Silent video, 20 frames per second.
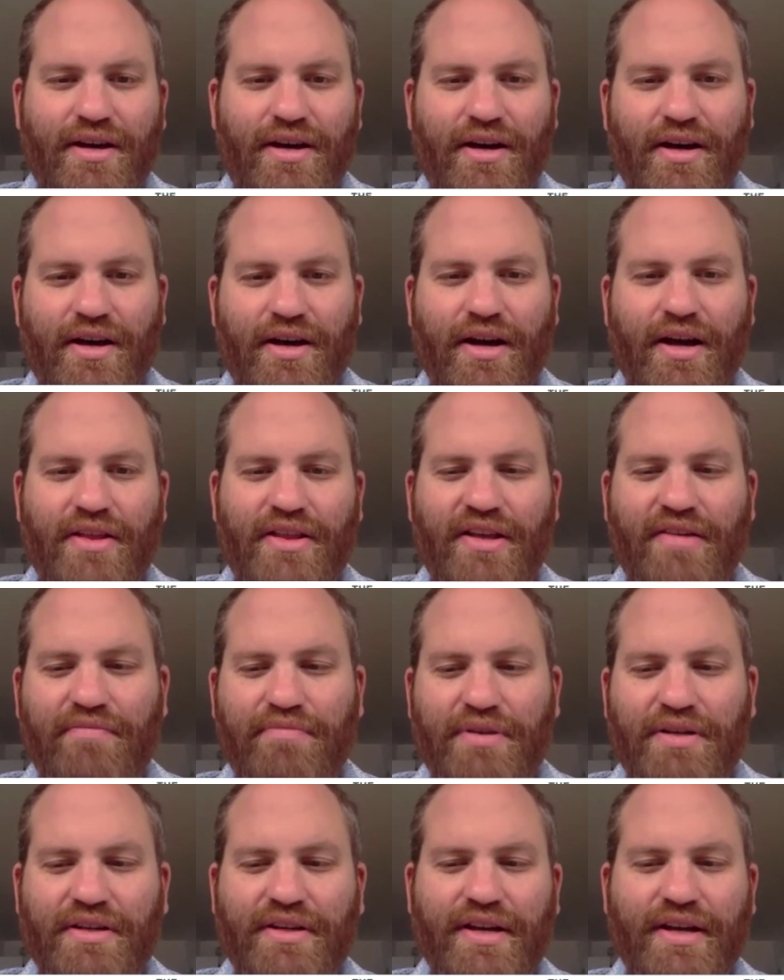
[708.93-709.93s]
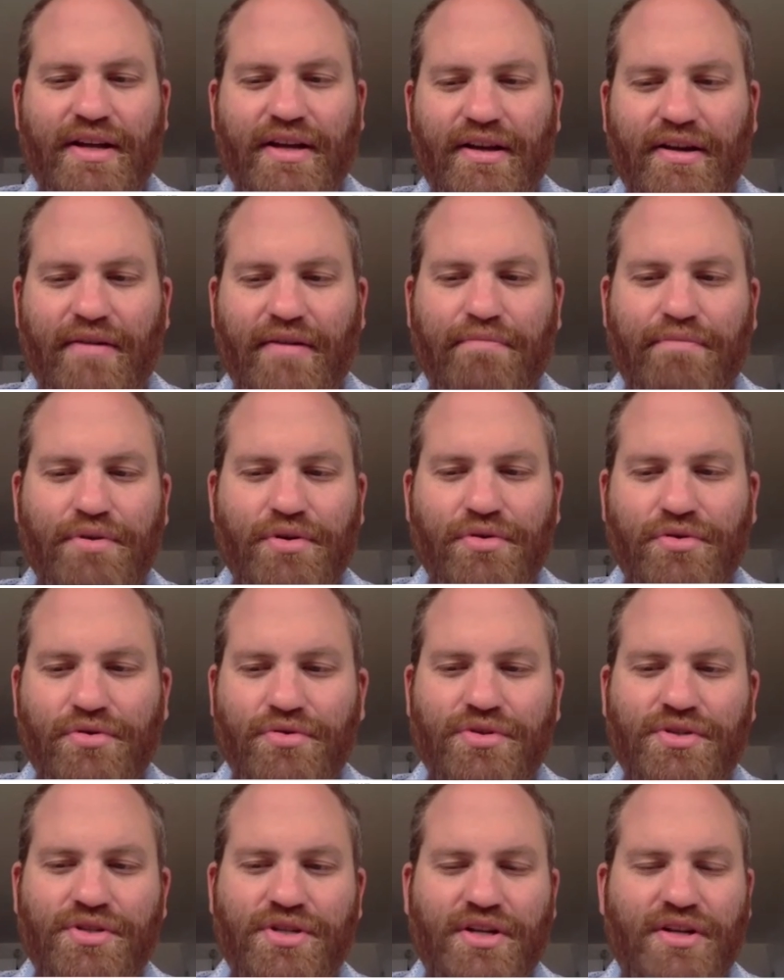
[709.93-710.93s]
uh, and they've been getting
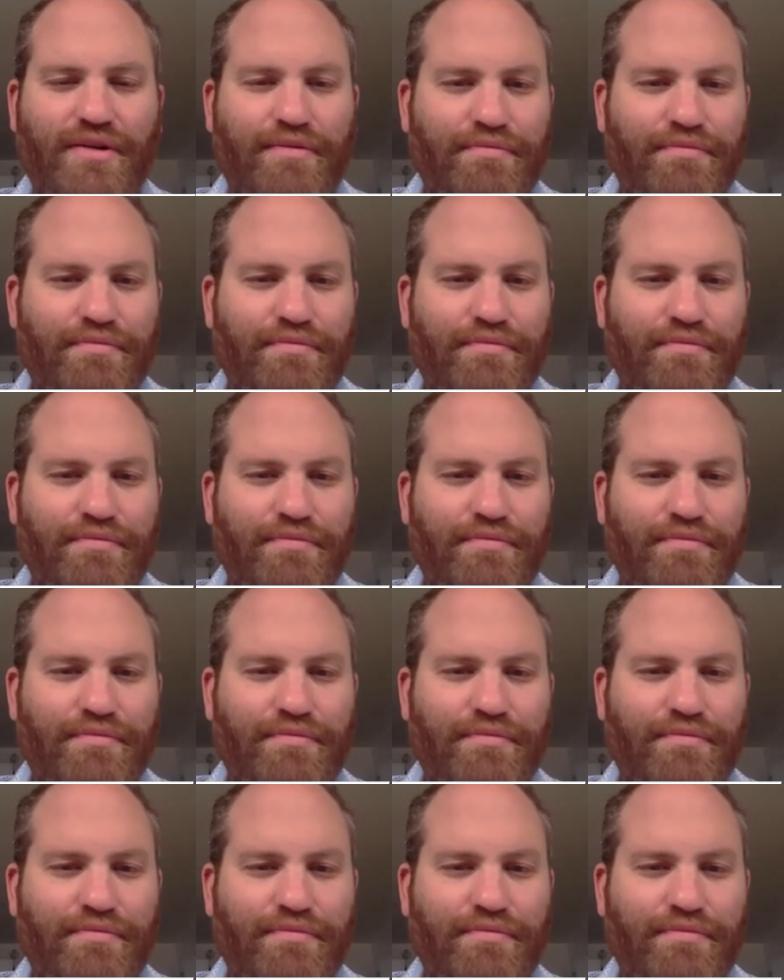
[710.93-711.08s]
abused and